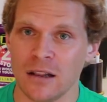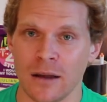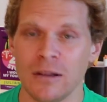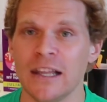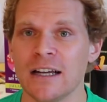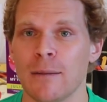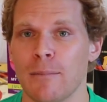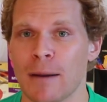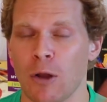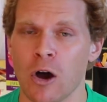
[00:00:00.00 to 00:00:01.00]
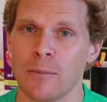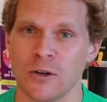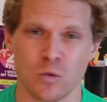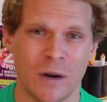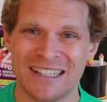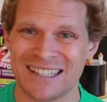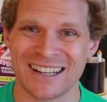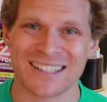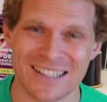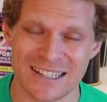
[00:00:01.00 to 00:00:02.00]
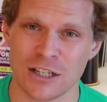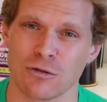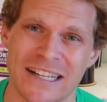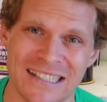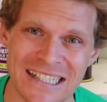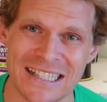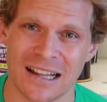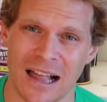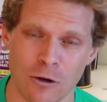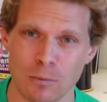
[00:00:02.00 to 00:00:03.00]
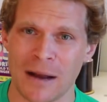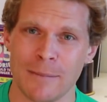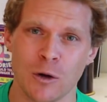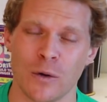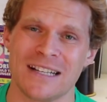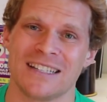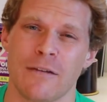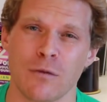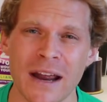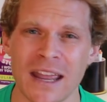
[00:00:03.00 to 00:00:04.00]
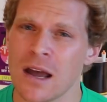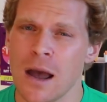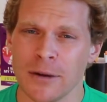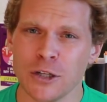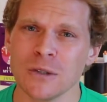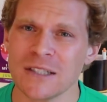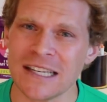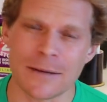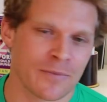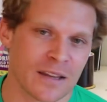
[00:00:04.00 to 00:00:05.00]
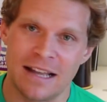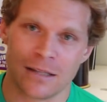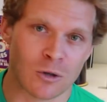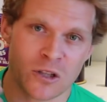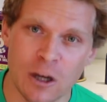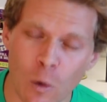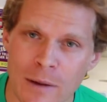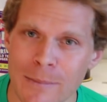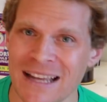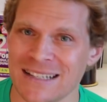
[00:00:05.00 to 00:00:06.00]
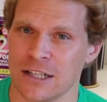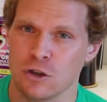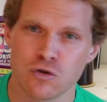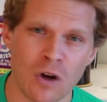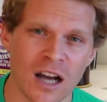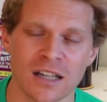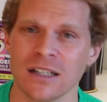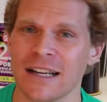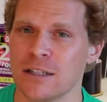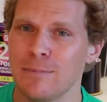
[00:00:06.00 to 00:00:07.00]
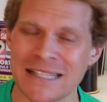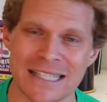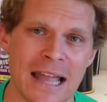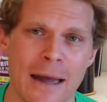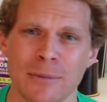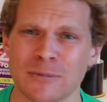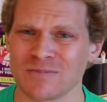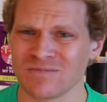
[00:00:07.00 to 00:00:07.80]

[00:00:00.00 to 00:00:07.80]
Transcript: link up my blog post where I discuss this in great detail, how to buy Bitcoin in a safe way, but you will see it's mostly Coinbase, it's Kraken, it's Bitstamp,